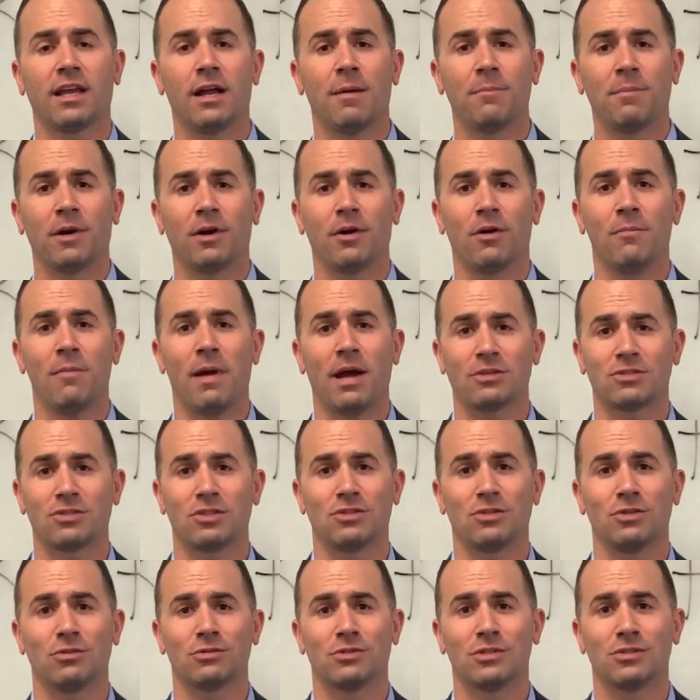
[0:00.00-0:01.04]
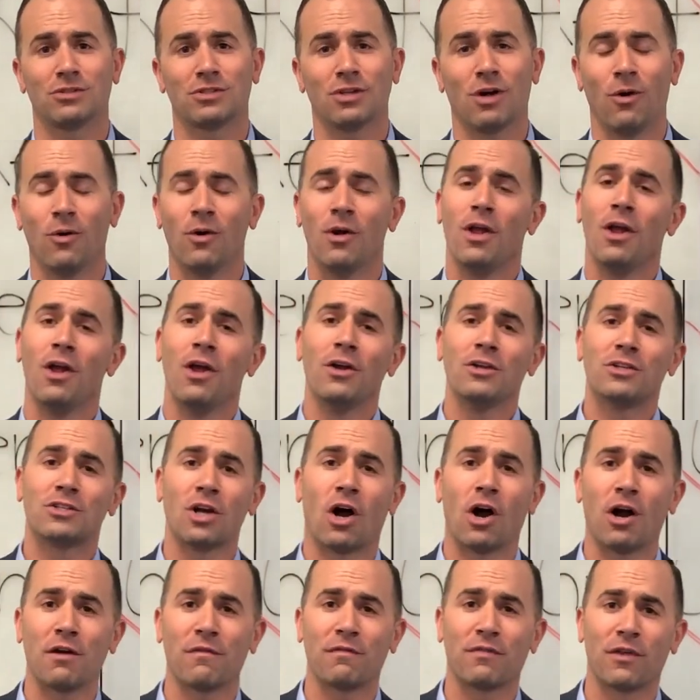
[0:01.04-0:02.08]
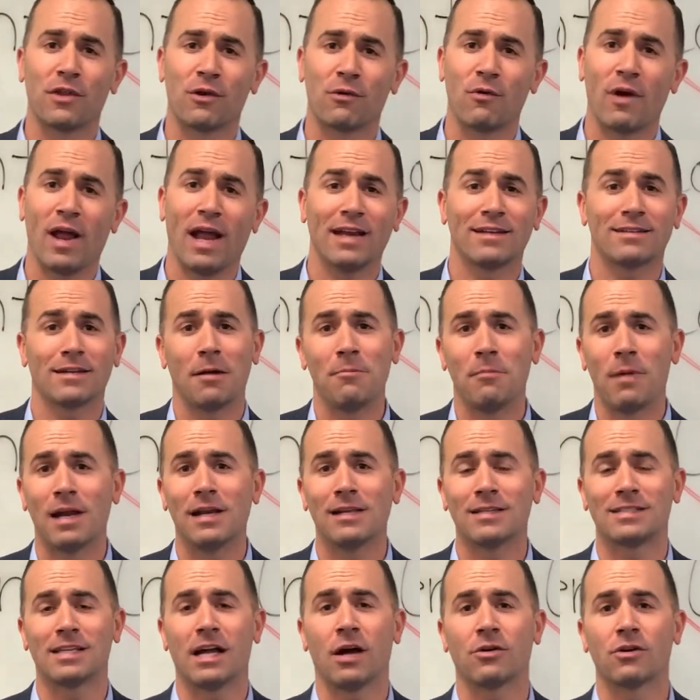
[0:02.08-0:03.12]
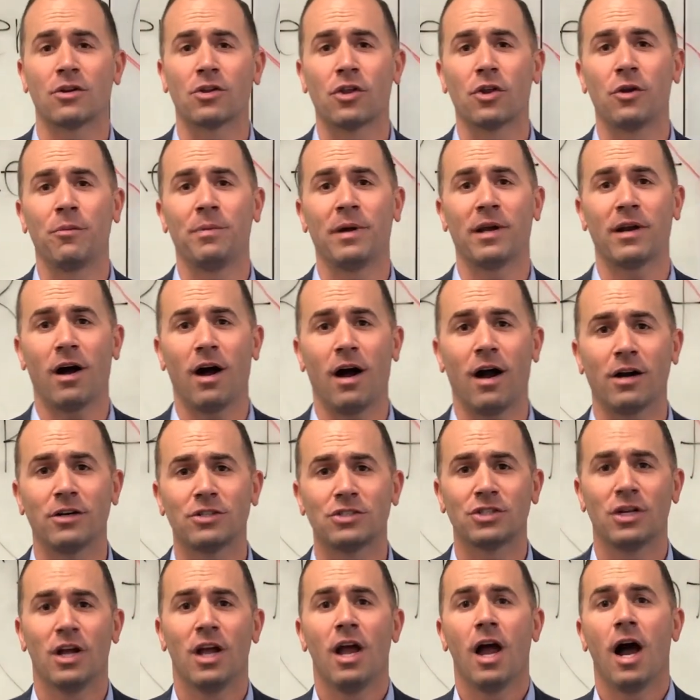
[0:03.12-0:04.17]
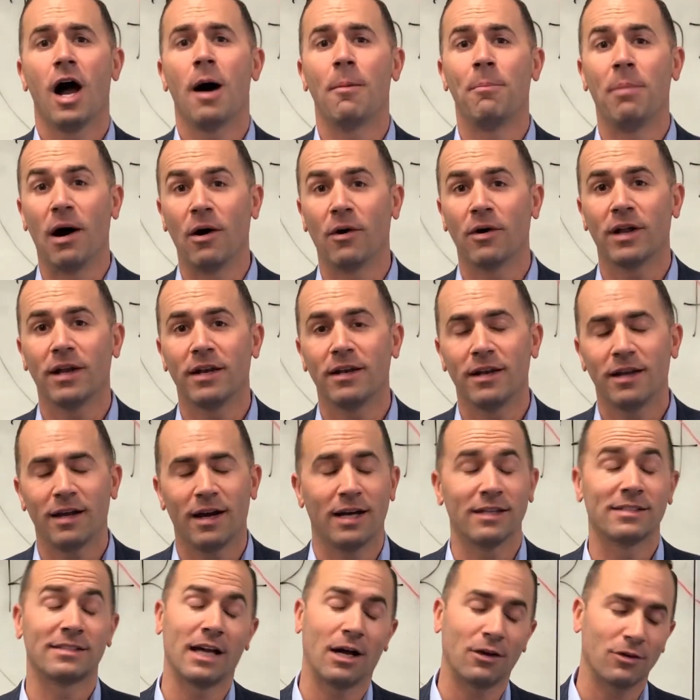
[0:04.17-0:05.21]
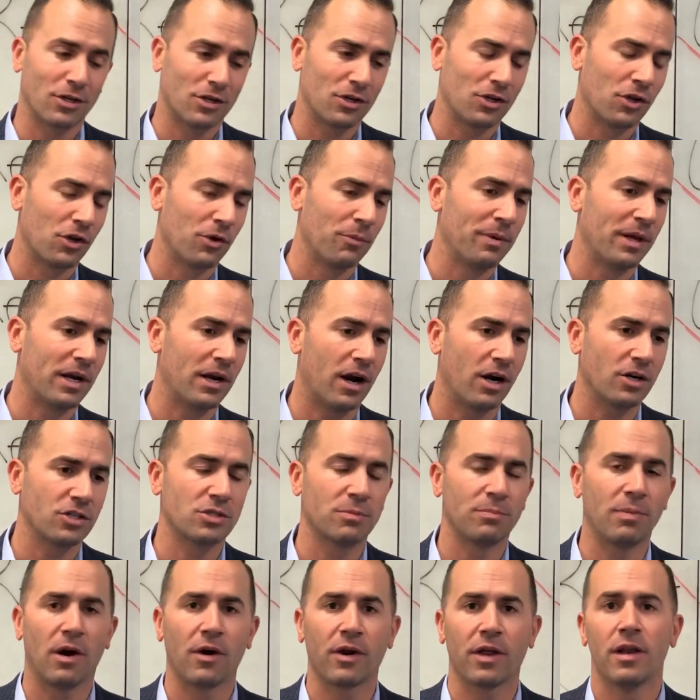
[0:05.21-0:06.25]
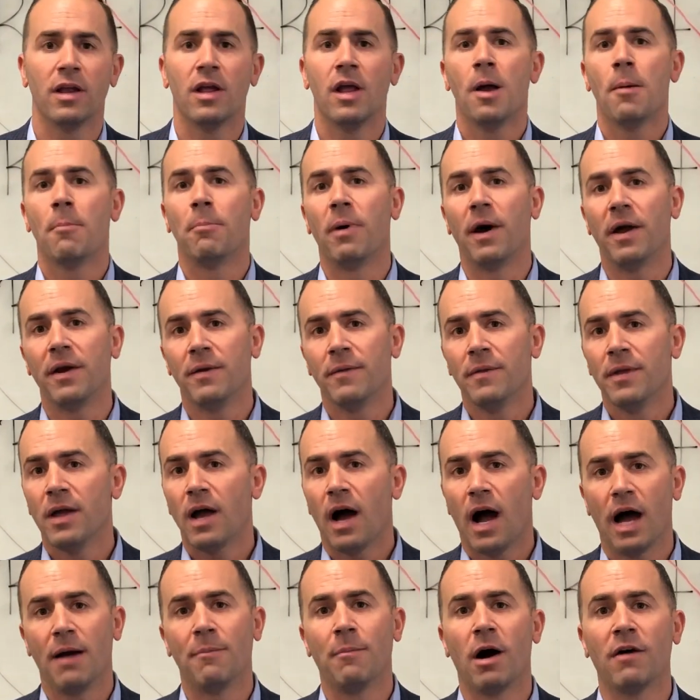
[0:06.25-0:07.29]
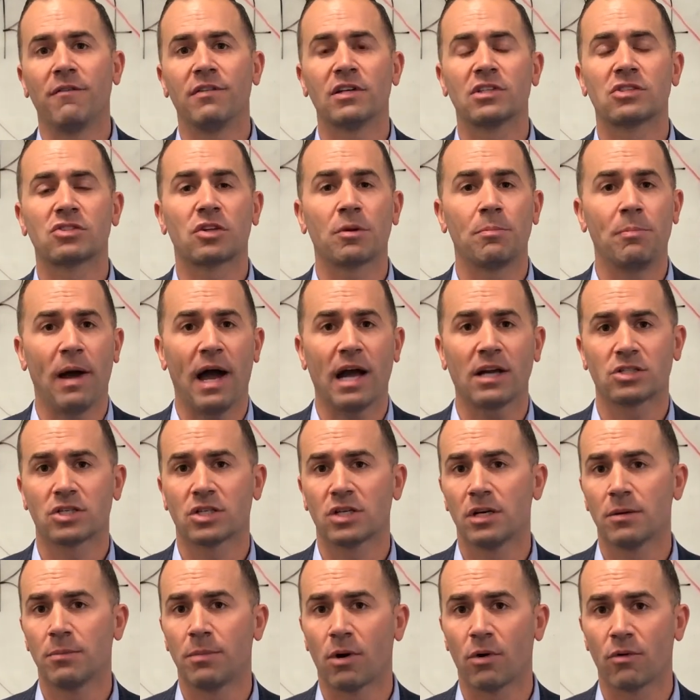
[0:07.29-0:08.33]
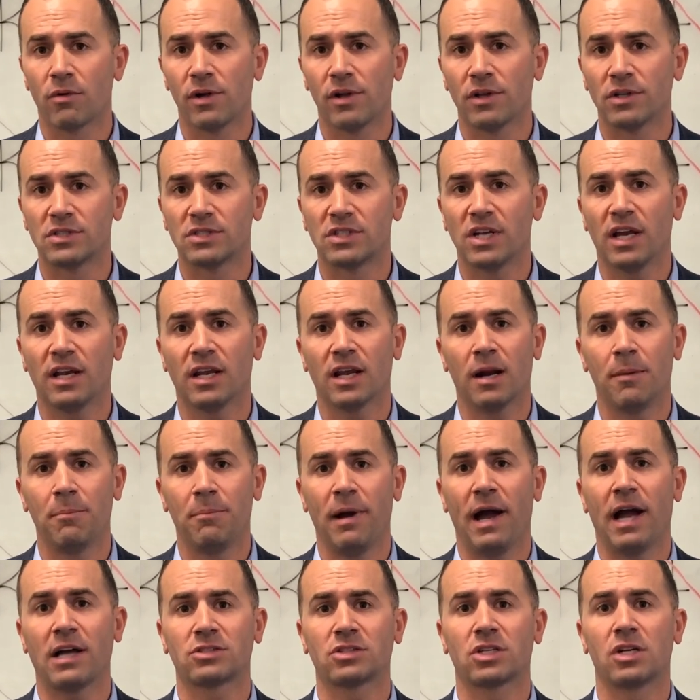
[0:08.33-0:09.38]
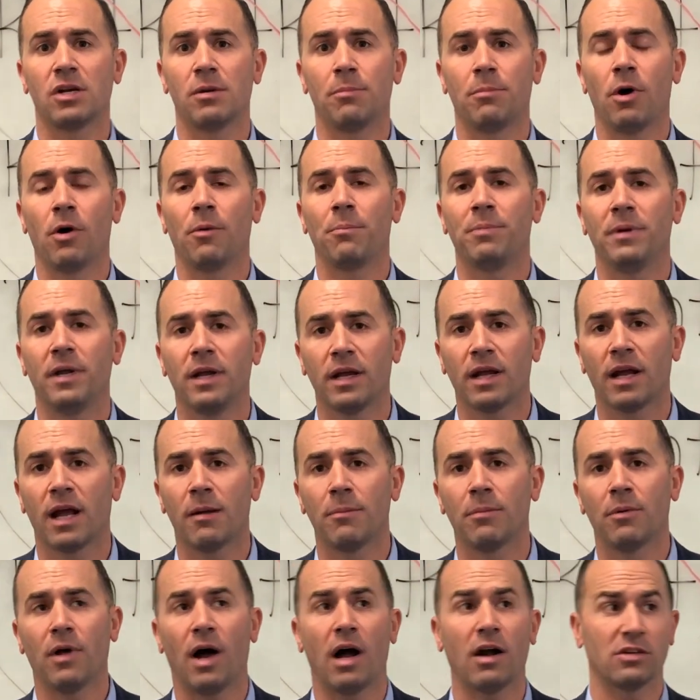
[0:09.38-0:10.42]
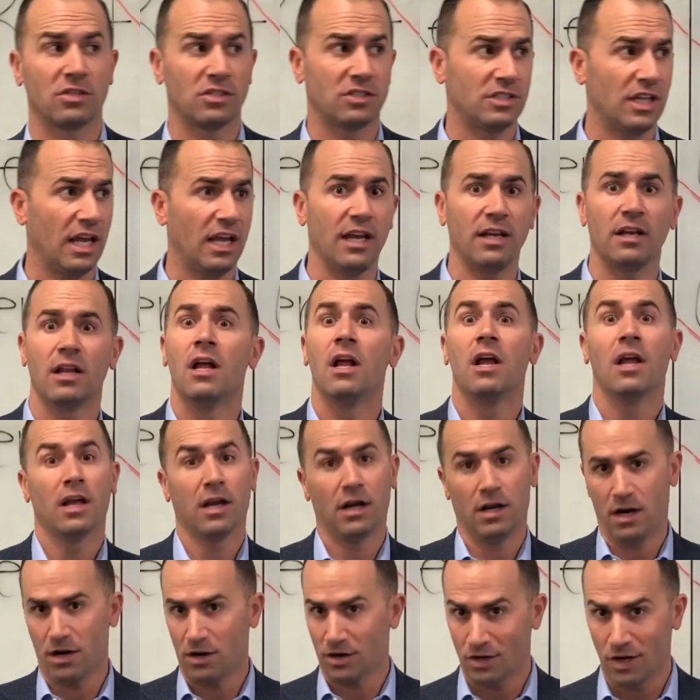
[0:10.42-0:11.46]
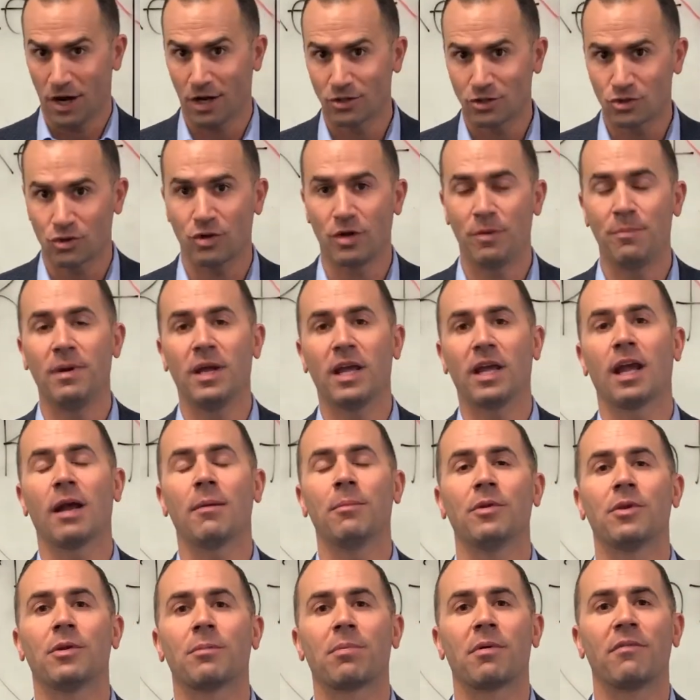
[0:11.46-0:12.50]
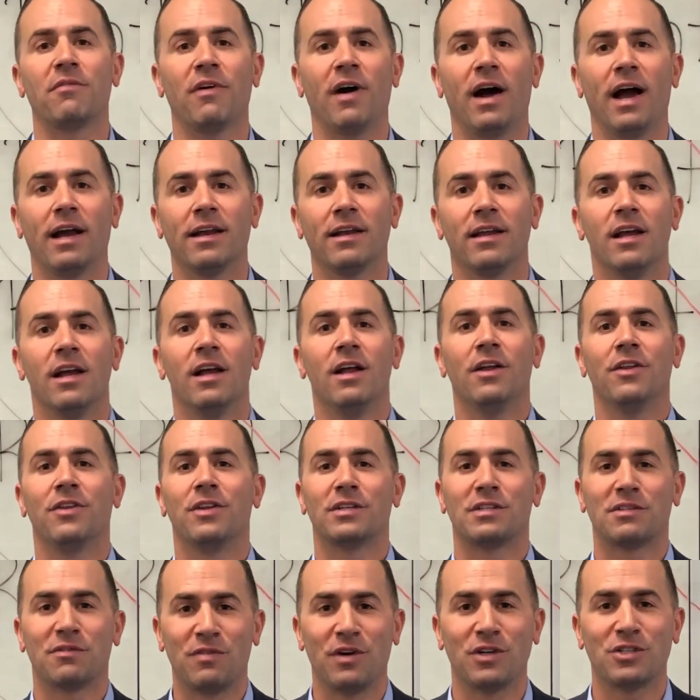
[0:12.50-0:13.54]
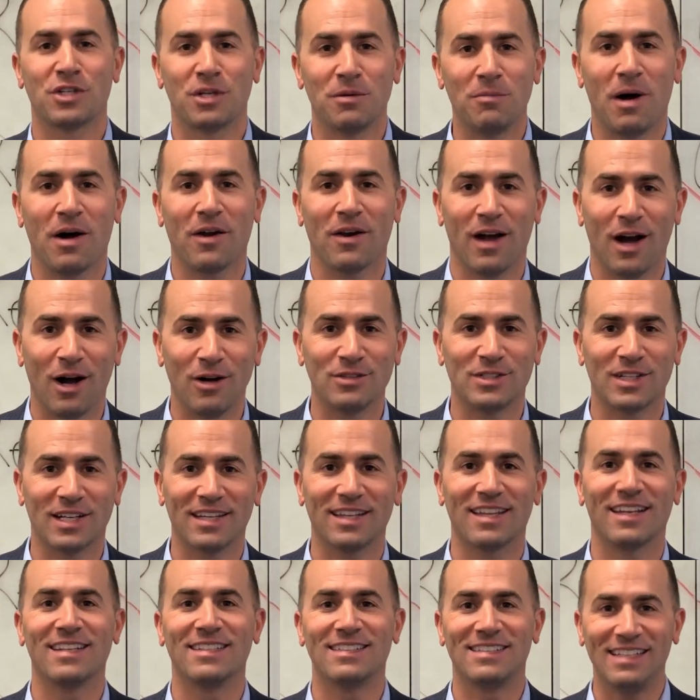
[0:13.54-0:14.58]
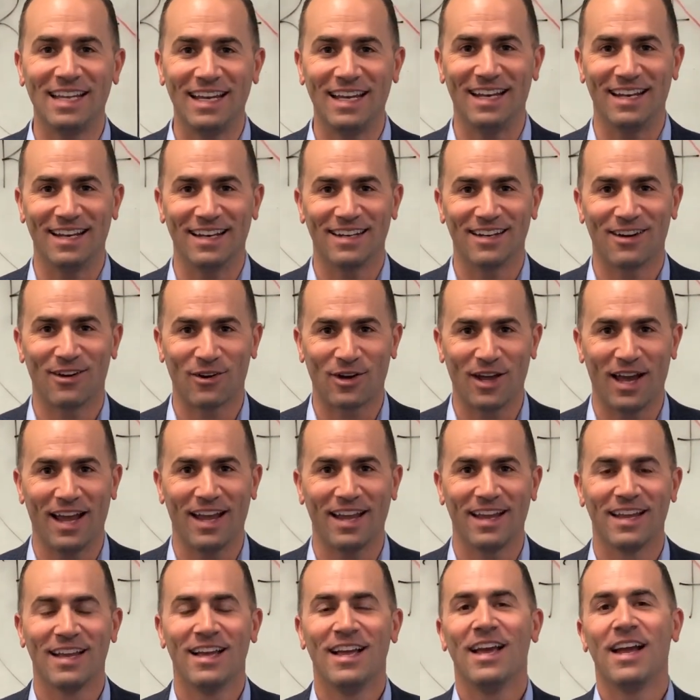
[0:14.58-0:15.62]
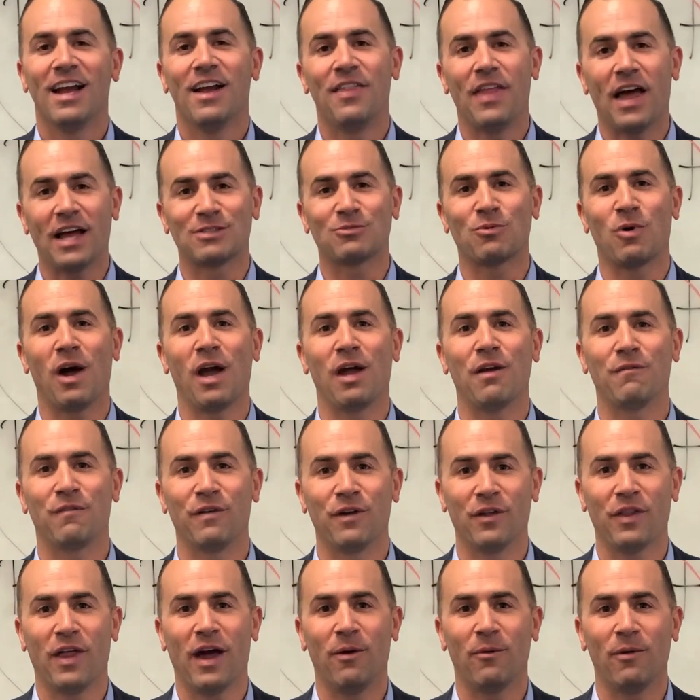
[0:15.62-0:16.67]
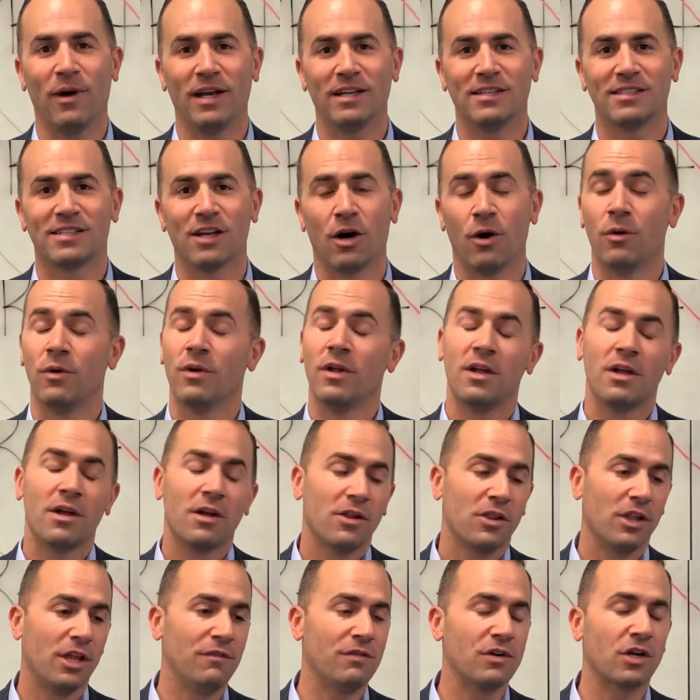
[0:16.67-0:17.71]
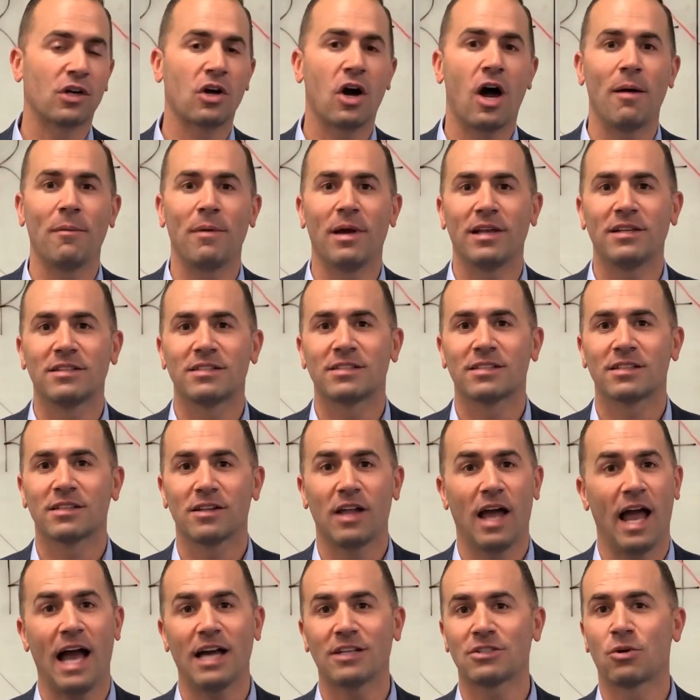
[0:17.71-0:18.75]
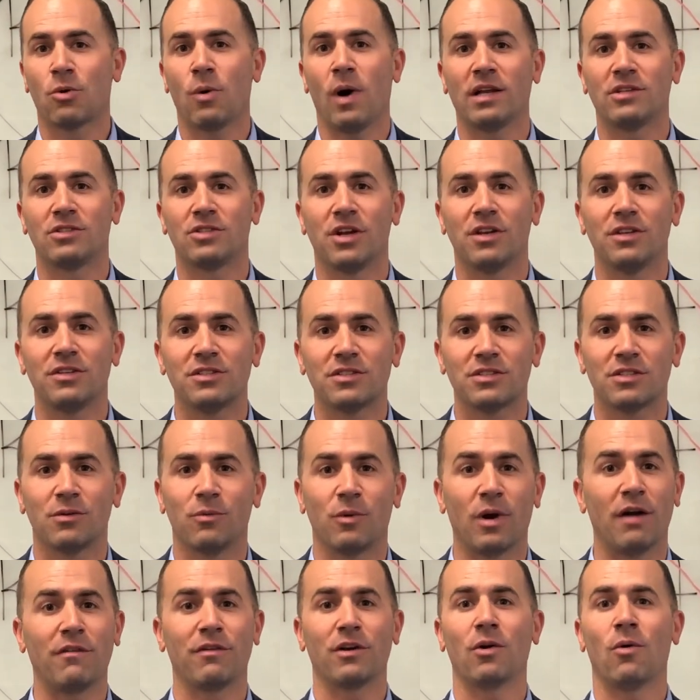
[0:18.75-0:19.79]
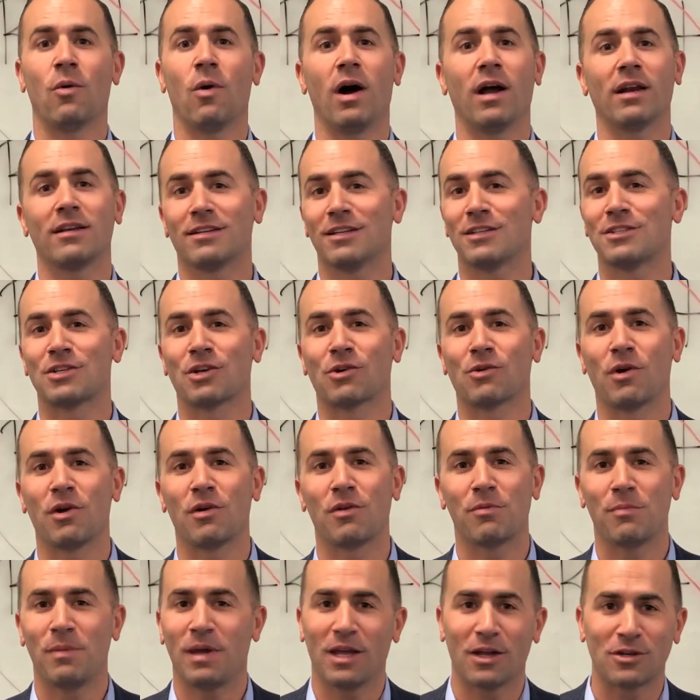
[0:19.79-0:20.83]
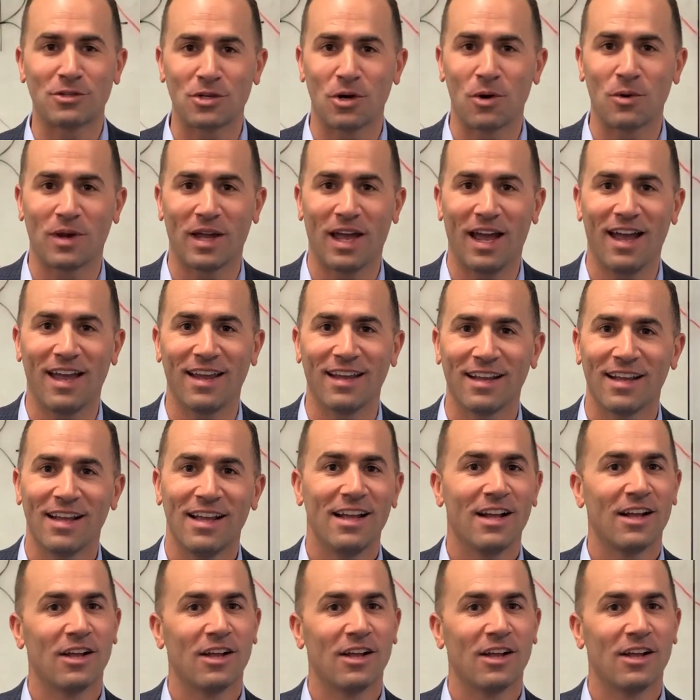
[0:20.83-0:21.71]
it up here in Massachusetts. So sorry for the rant. I might have sounded a little bit harsh about it, but I'm obviously passionate about real estate, and I'm passionate about being able, our state and our country being able to provide the sufficient amount of housing that is needed, okay? And that's why I feel that way. So leave your comments, ask questions, whatever you want, disagree with me, it's okay.